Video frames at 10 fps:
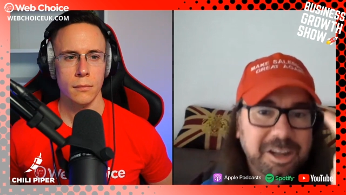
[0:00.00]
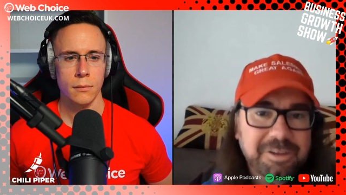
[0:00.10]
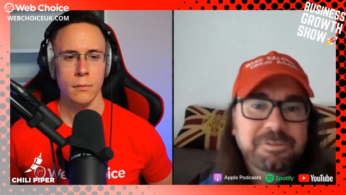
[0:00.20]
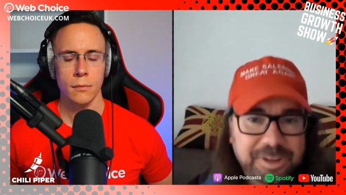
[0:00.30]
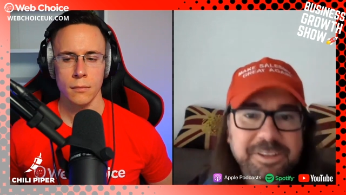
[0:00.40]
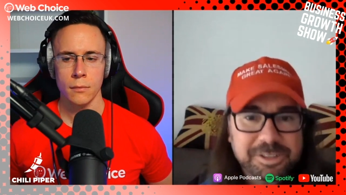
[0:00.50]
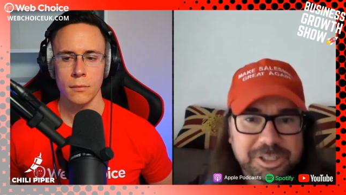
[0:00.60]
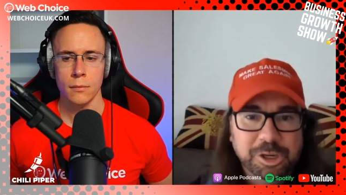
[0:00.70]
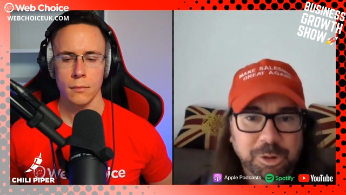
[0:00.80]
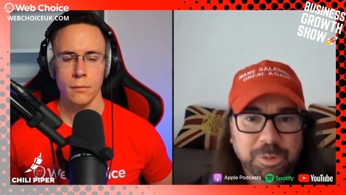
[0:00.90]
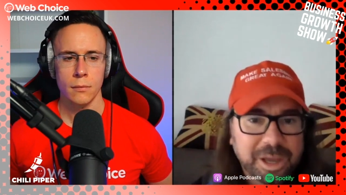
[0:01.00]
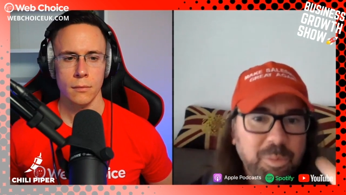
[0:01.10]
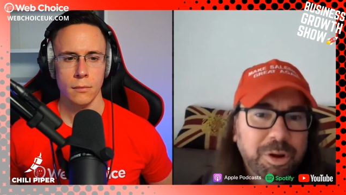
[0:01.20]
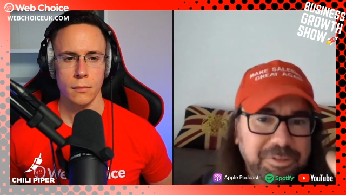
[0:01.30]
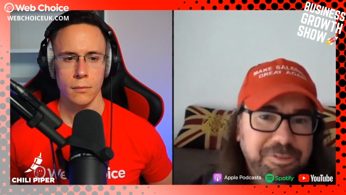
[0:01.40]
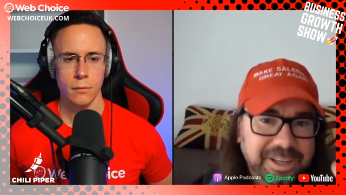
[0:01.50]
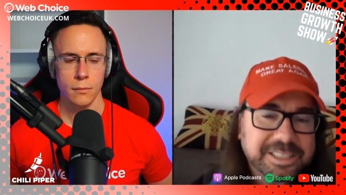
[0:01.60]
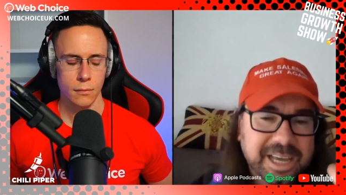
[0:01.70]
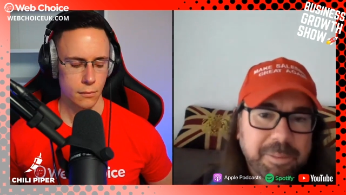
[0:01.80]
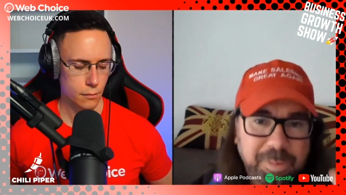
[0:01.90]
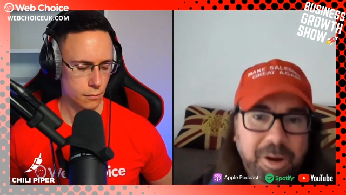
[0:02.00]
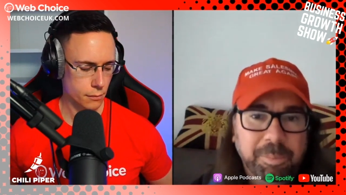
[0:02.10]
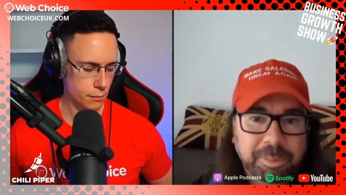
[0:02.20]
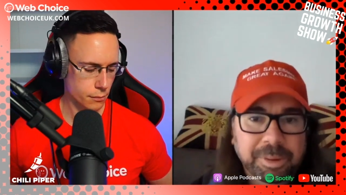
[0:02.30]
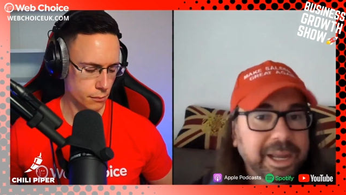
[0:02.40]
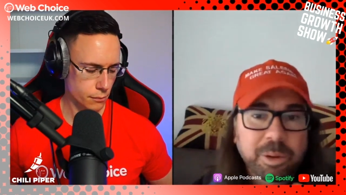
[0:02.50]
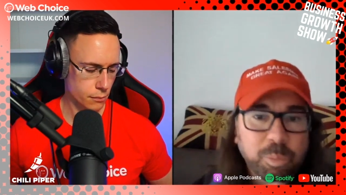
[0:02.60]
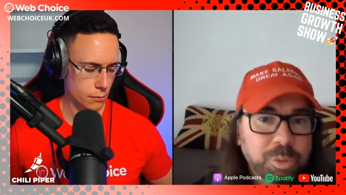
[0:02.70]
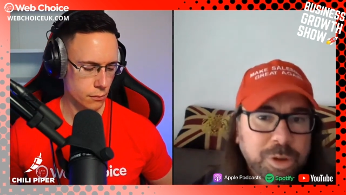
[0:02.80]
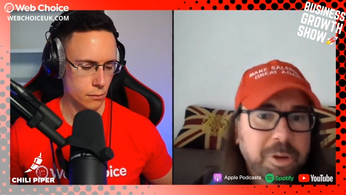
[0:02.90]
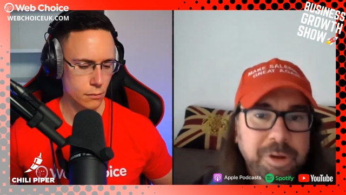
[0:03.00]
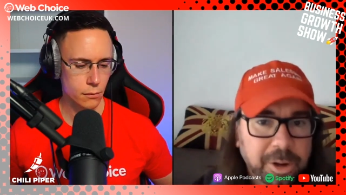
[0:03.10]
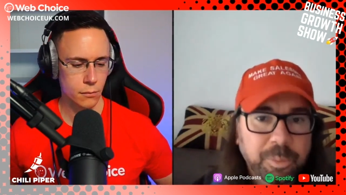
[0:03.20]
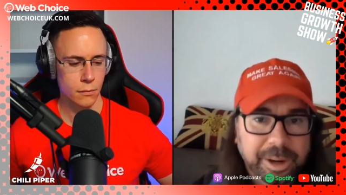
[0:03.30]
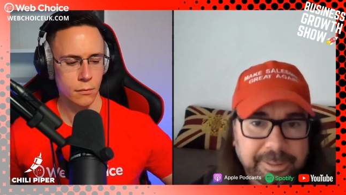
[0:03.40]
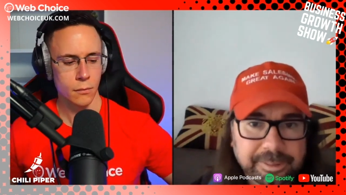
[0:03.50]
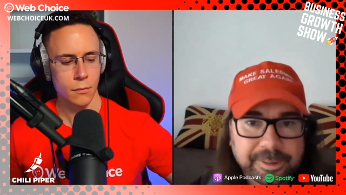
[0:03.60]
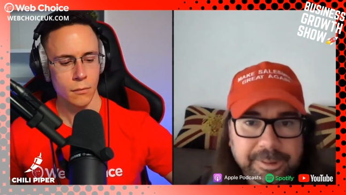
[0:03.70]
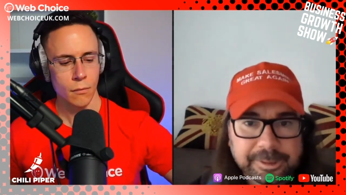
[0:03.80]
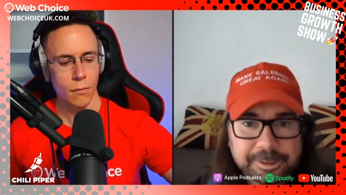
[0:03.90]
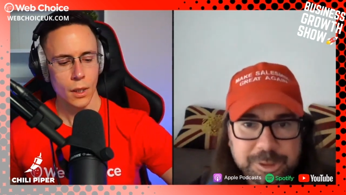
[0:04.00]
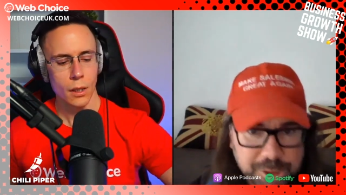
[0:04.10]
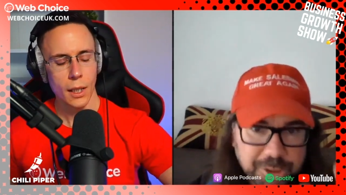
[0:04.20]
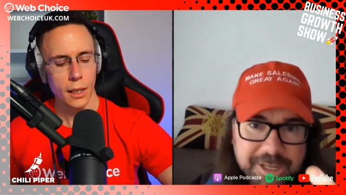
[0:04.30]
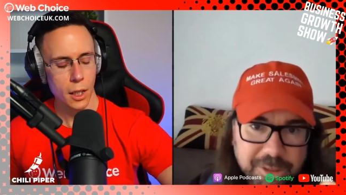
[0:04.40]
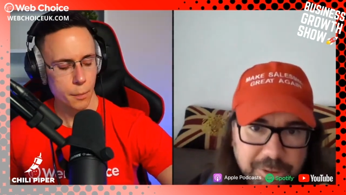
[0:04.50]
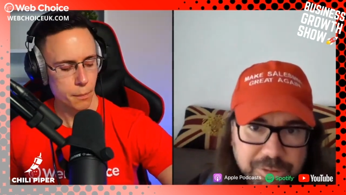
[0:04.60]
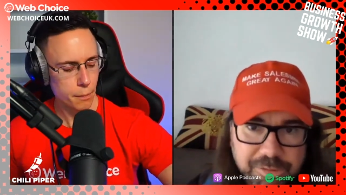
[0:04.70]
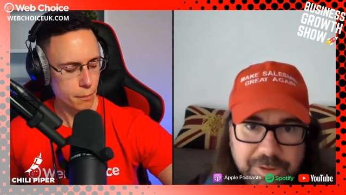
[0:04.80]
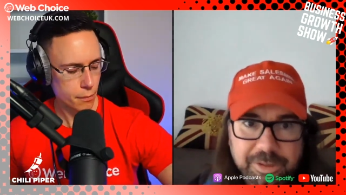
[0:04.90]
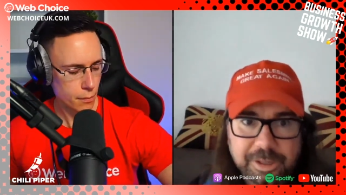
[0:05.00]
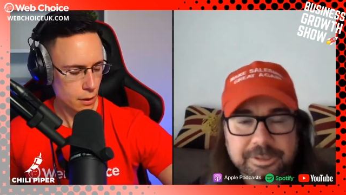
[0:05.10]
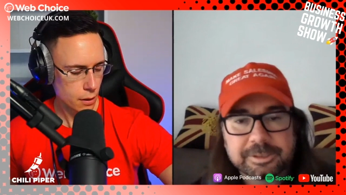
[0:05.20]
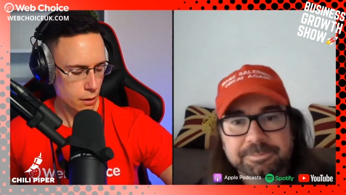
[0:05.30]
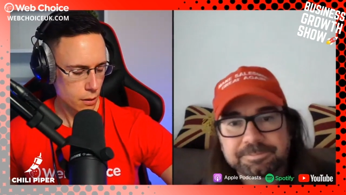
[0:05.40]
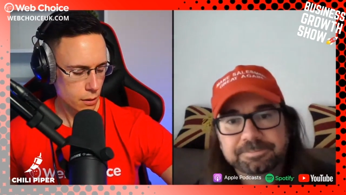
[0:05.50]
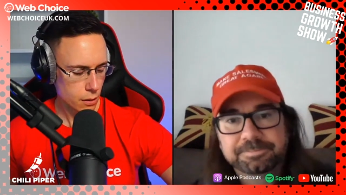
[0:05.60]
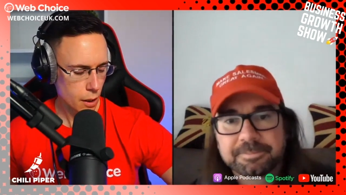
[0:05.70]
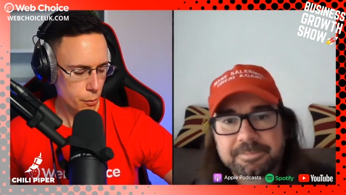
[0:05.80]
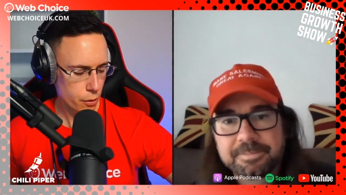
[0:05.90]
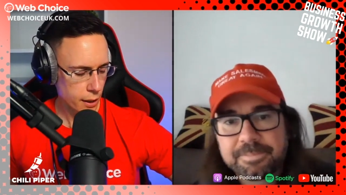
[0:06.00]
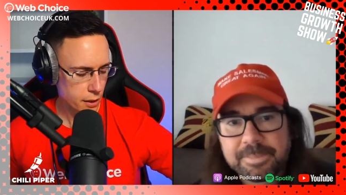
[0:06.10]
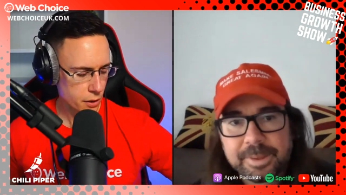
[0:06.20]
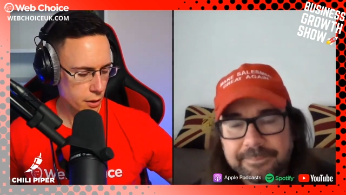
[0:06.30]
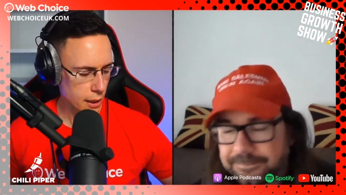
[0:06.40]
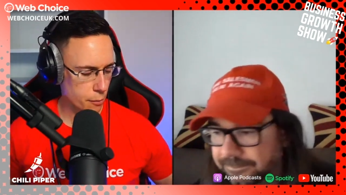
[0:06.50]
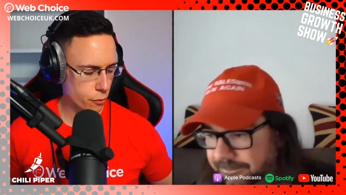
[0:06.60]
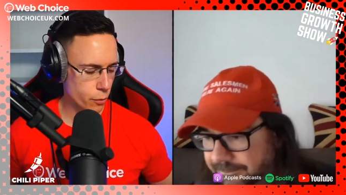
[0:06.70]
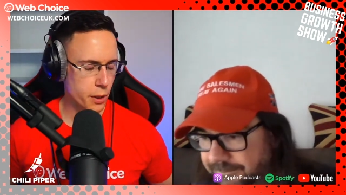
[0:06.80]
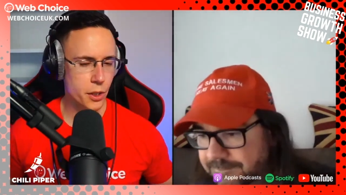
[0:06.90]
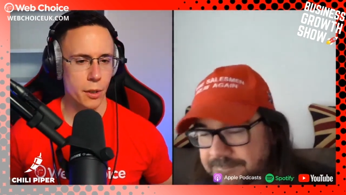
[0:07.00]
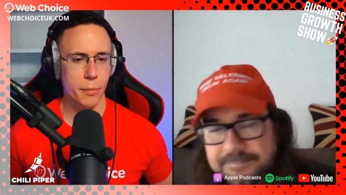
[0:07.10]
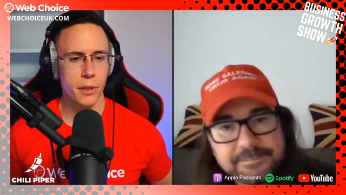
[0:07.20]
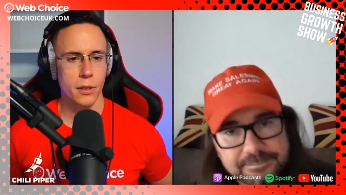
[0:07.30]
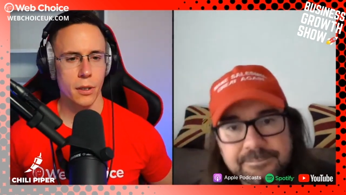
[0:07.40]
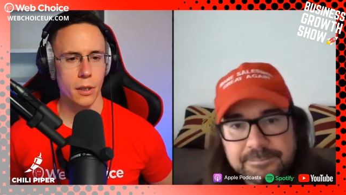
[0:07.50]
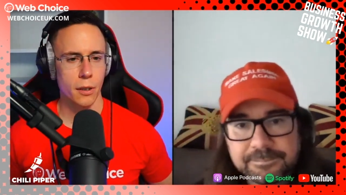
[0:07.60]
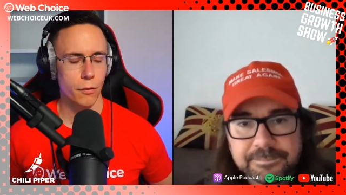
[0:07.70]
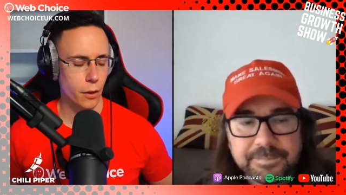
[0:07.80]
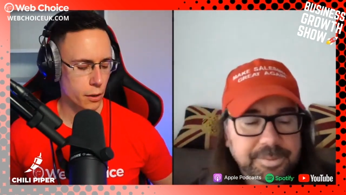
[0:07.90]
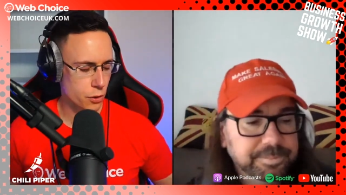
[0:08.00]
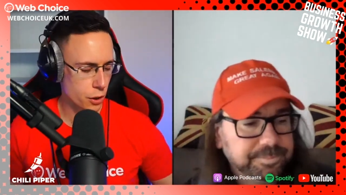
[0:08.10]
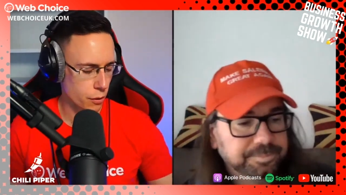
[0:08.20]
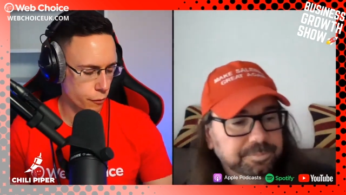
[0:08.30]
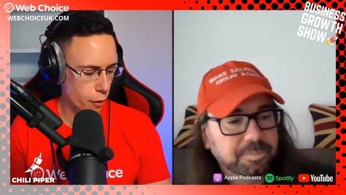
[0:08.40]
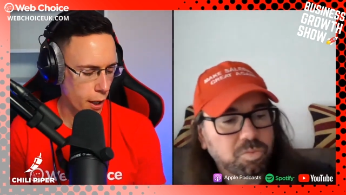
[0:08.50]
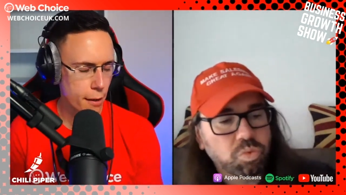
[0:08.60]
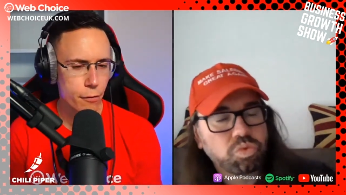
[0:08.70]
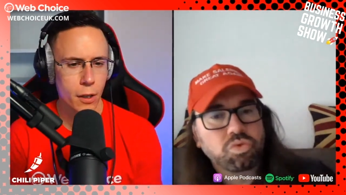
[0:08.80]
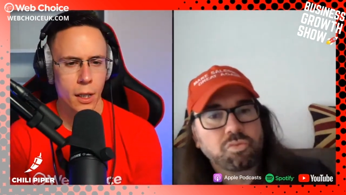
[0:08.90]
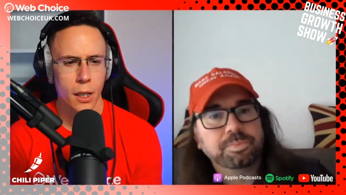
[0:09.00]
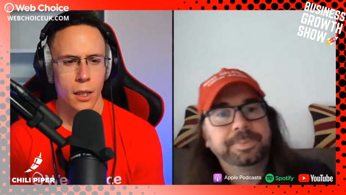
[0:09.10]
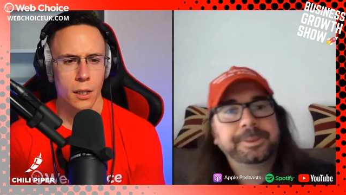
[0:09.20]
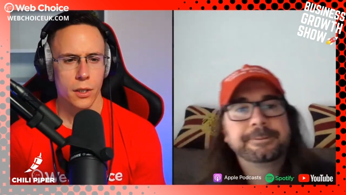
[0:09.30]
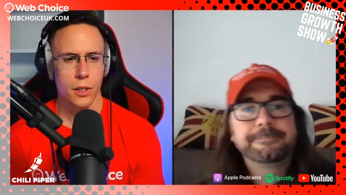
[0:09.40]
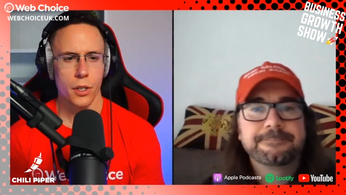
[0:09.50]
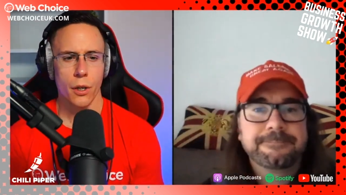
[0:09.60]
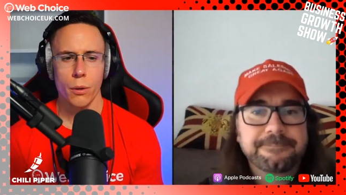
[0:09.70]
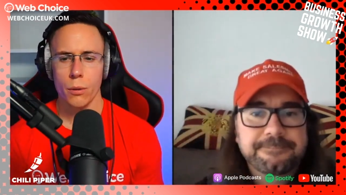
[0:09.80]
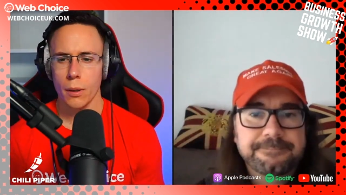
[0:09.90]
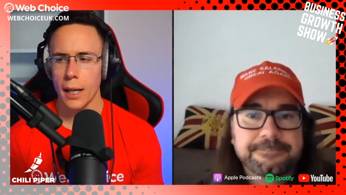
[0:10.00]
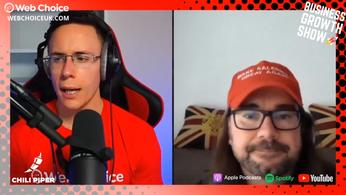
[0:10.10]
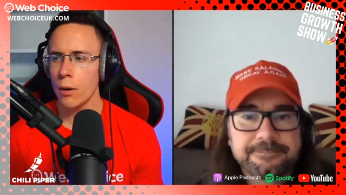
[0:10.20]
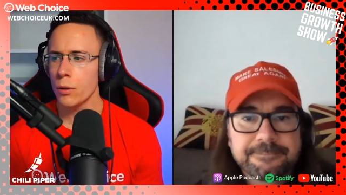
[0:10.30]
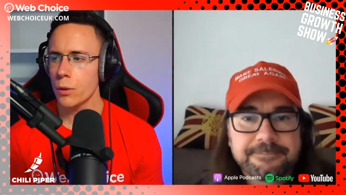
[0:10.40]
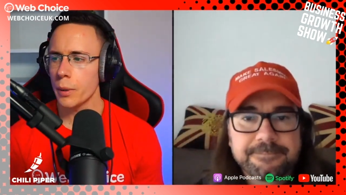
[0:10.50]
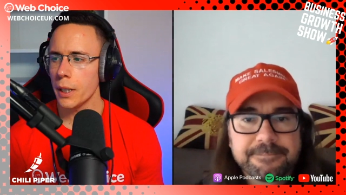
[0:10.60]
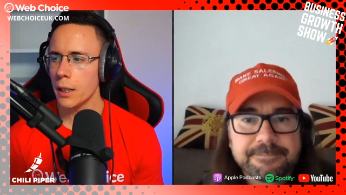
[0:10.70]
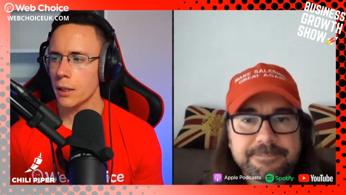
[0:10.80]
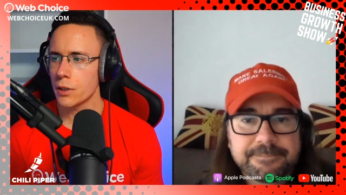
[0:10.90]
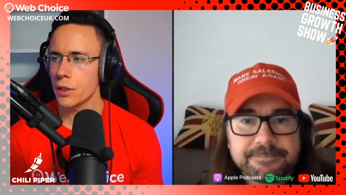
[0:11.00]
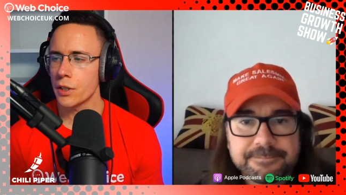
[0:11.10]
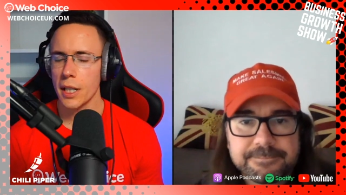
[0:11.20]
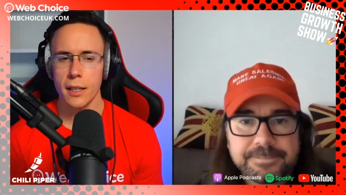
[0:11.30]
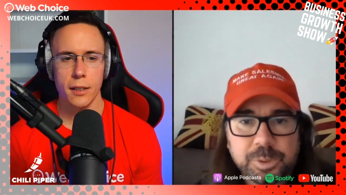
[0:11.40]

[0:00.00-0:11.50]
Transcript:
Speaker 1: convince you, they want to fix that problem. It will go nowhere. So you've got yeah, to get couple, those three things.
Speaker 2: A couple of things on that before we jump into the, mm. the final two of the five. So how do we? So you said